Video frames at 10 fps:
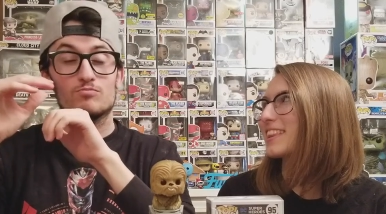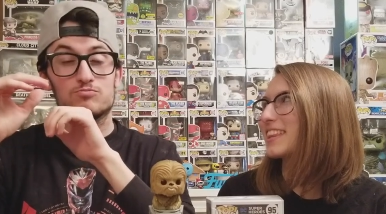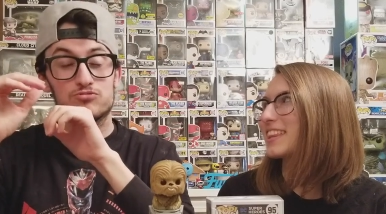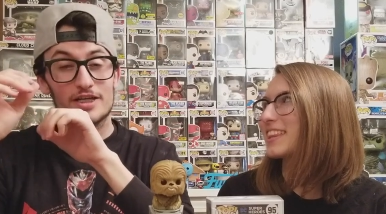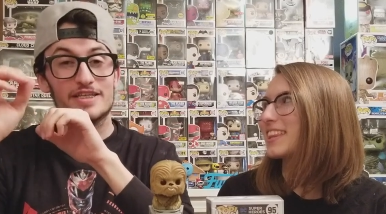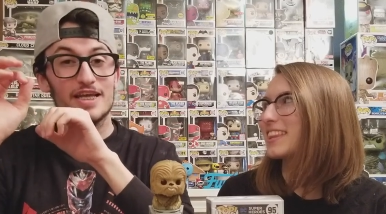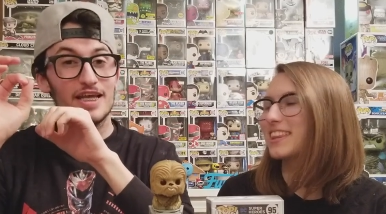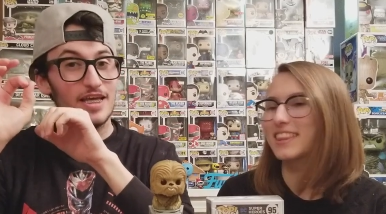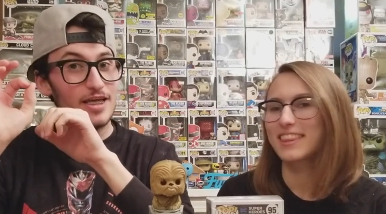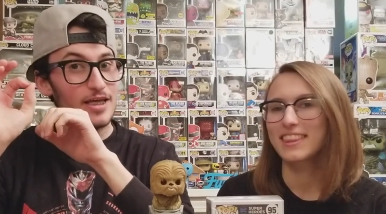
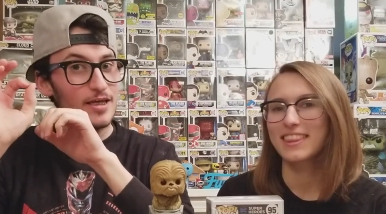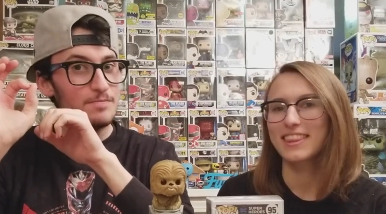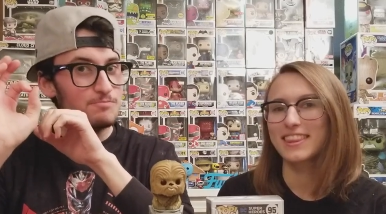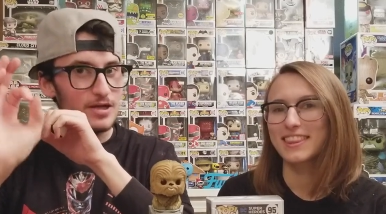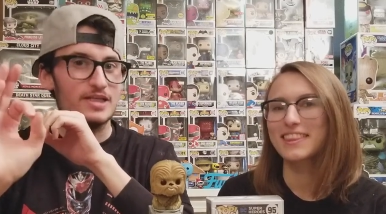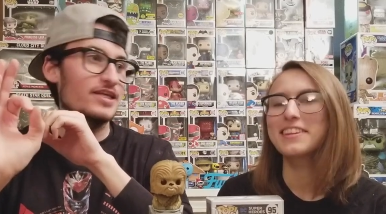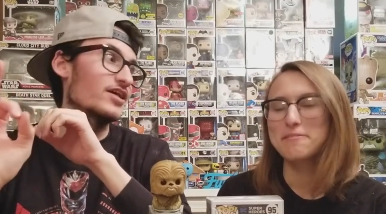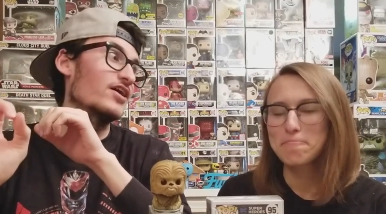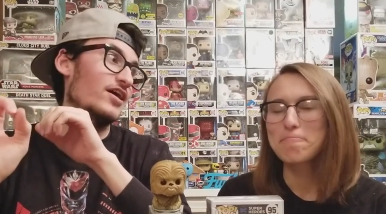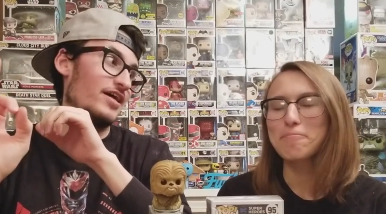Speaker 1: pretty pretty
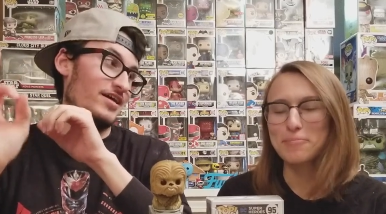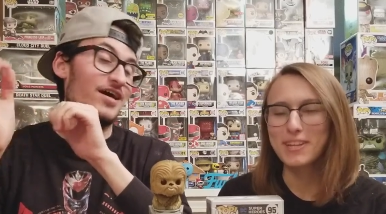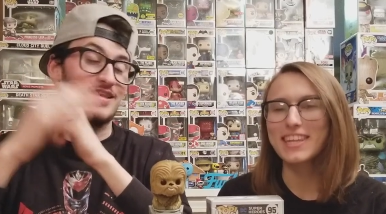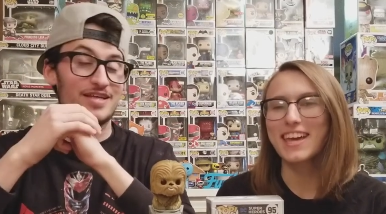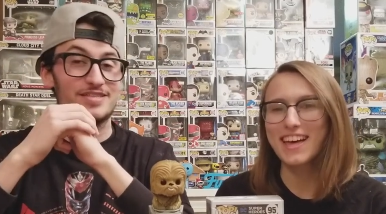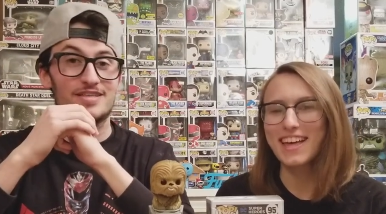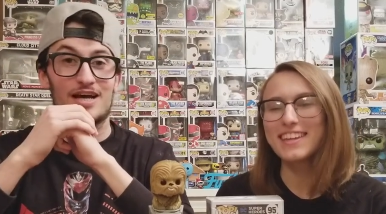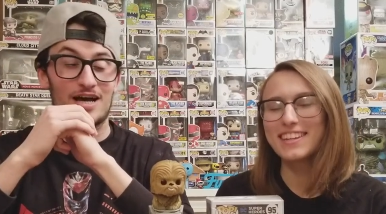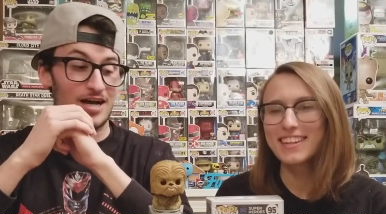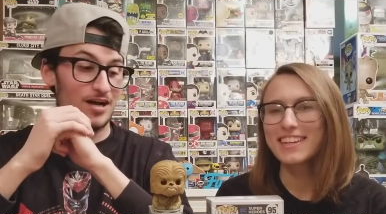good on this
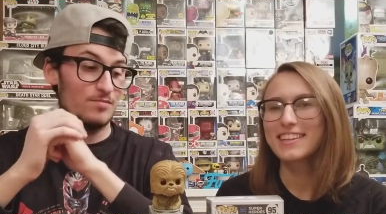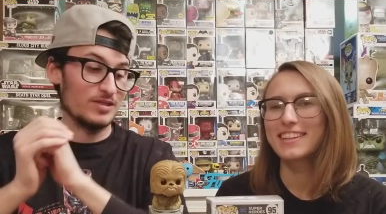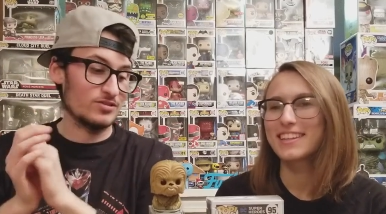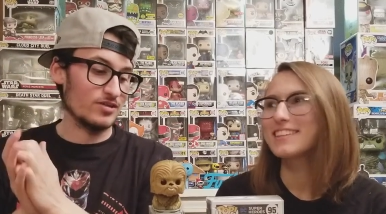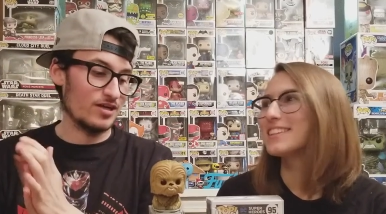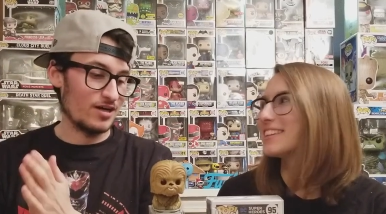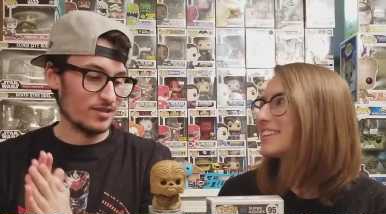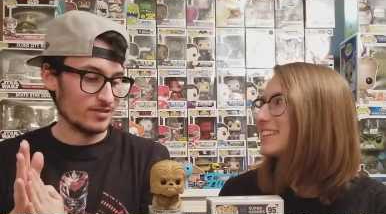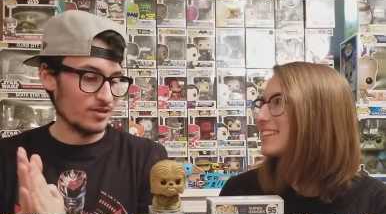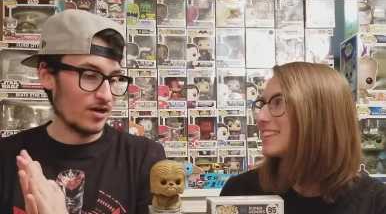uh, mystery
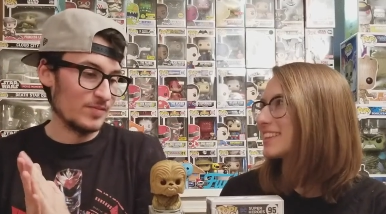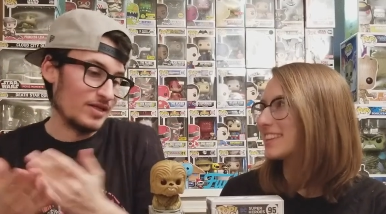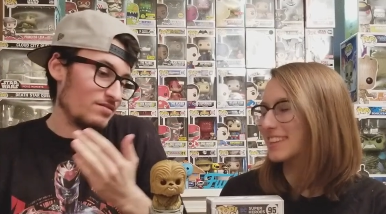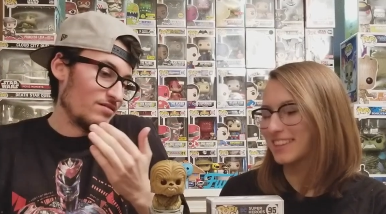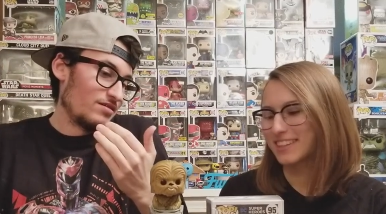haul. So I mean,